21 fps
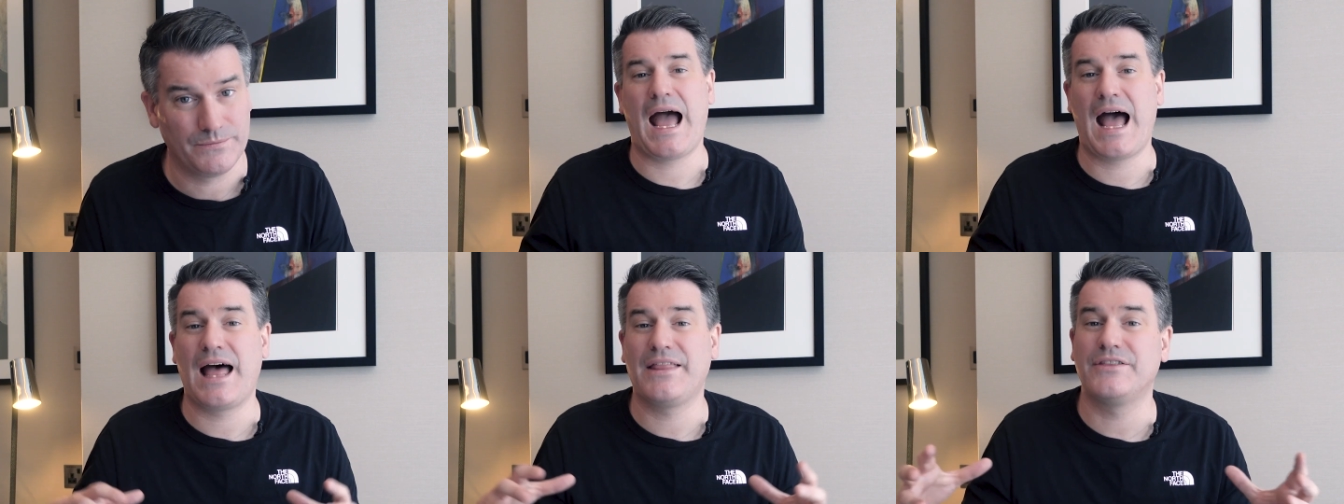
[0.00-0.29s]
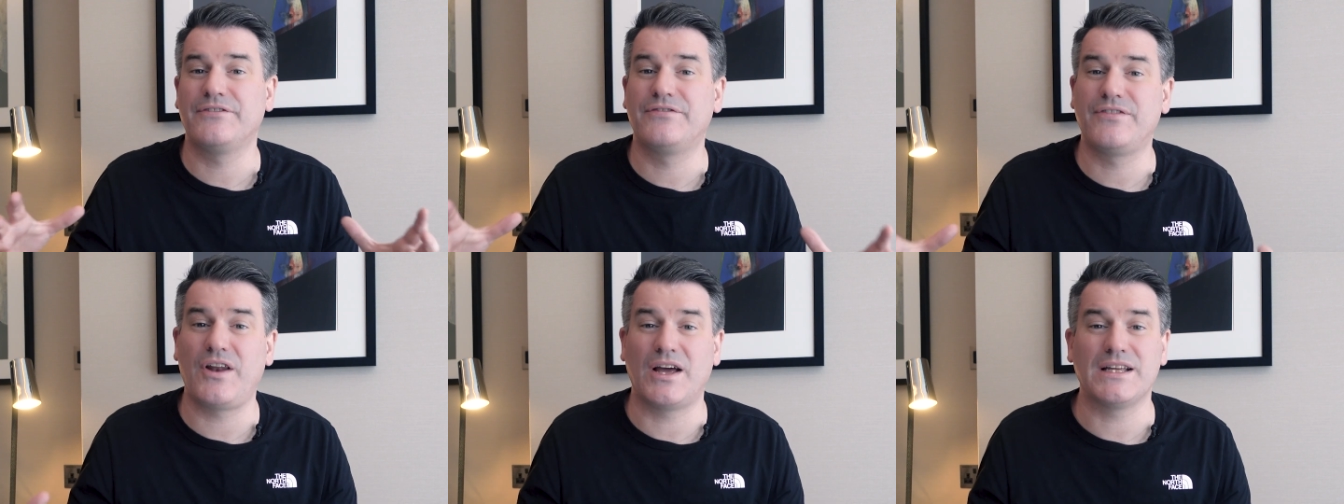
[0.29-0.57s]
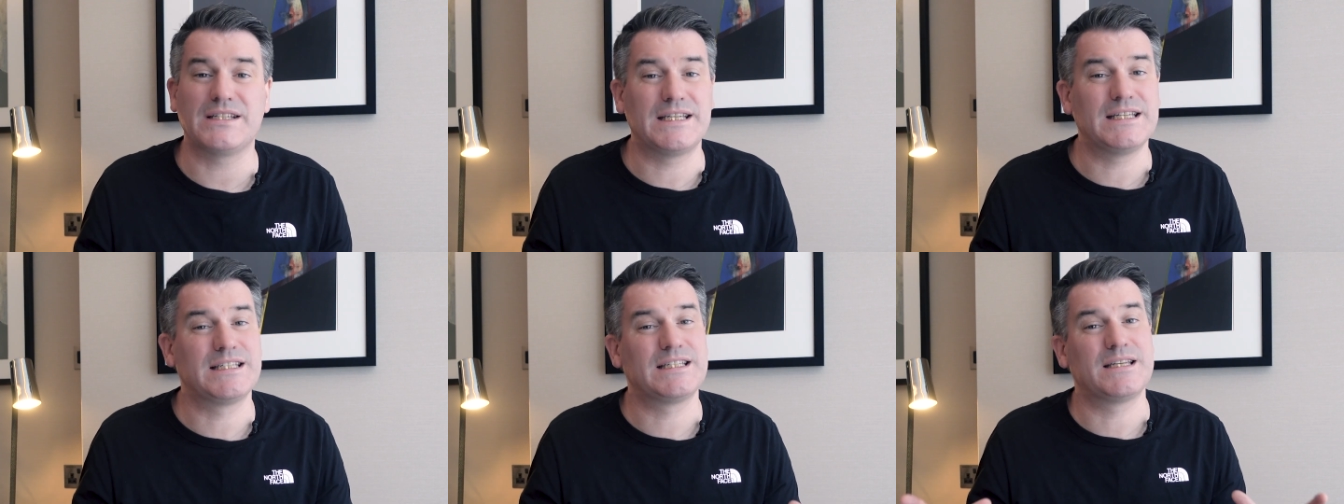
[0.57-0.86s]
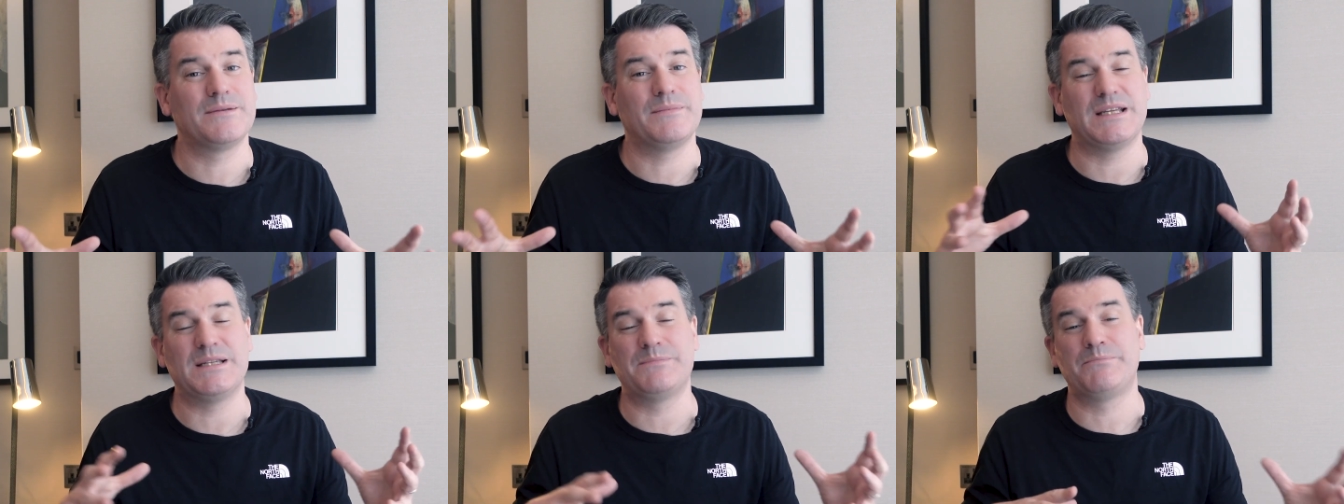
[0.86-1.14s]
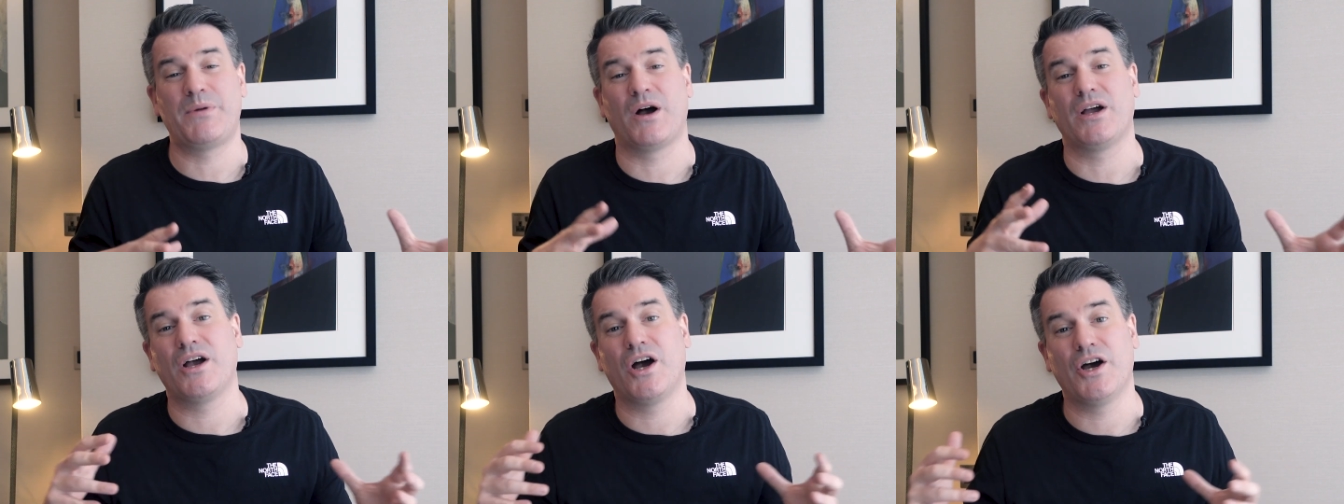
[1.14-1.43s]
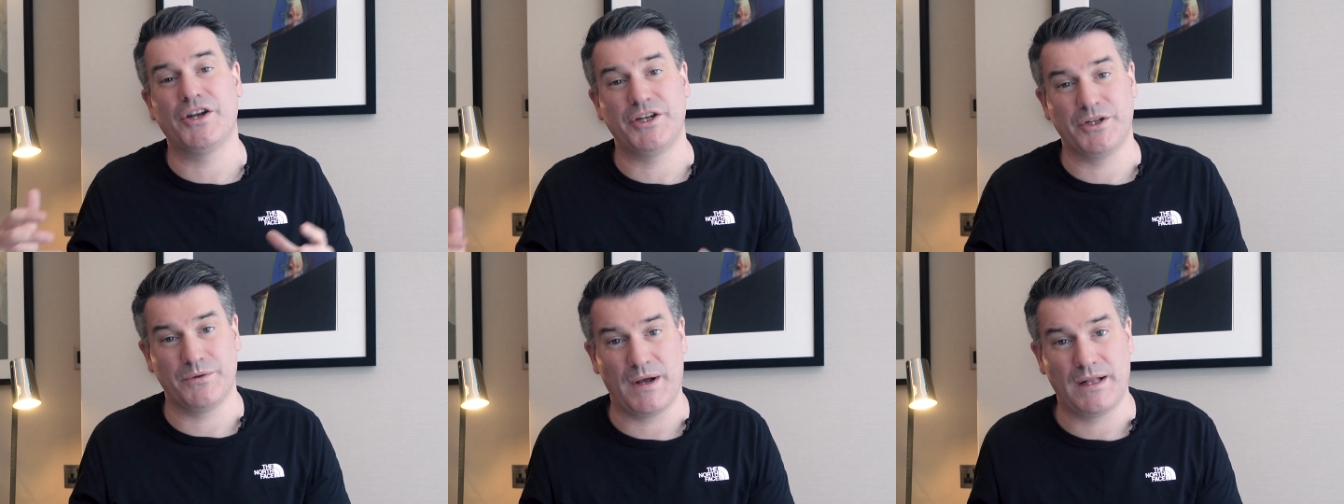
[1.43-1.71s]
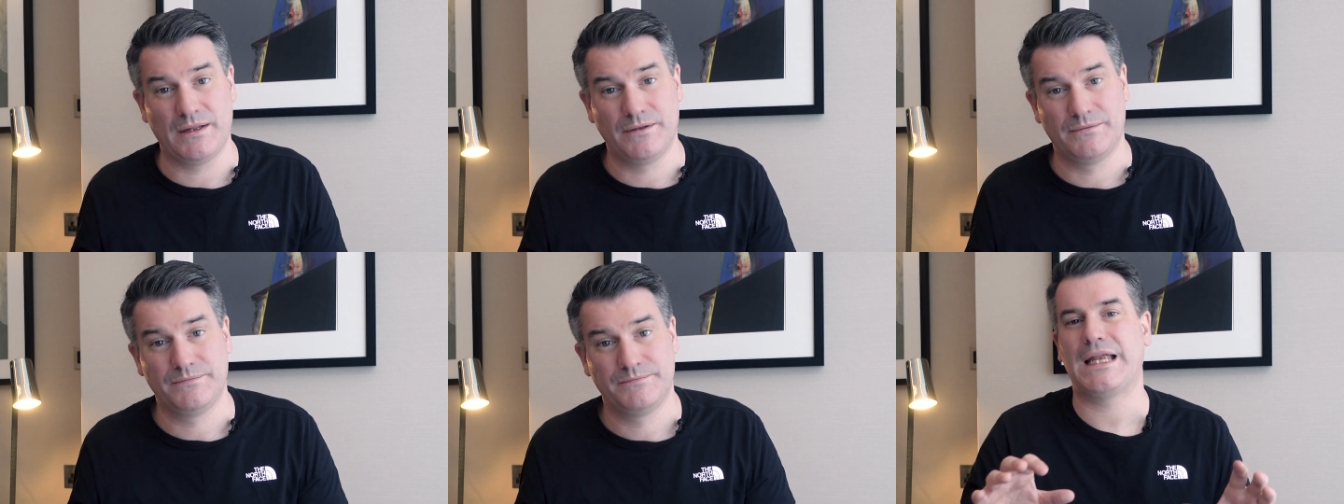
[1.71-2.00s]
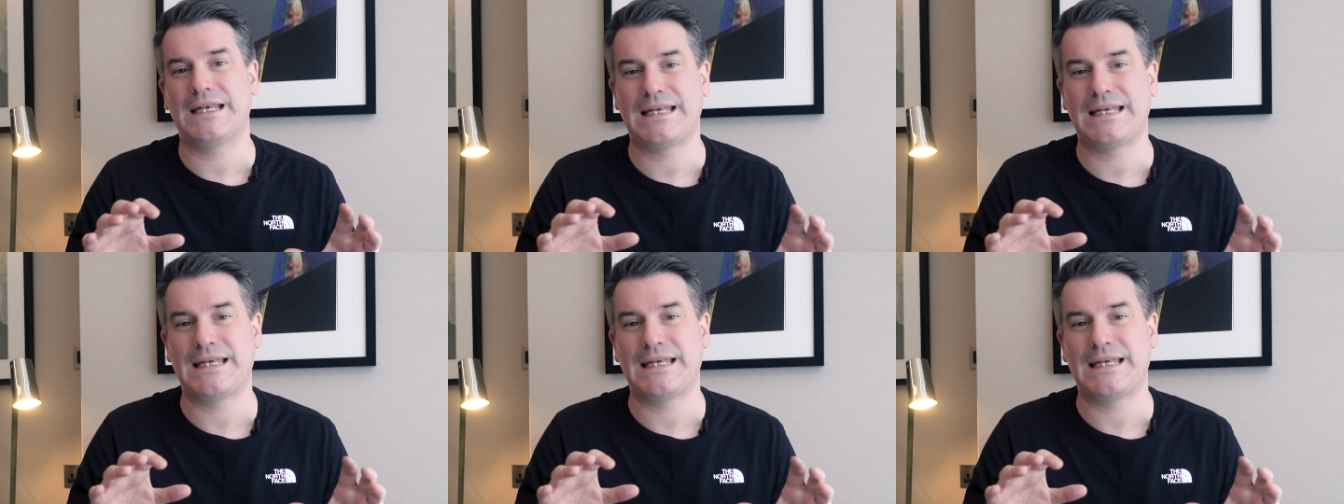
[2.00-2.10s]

and the flight system is by Honeywell.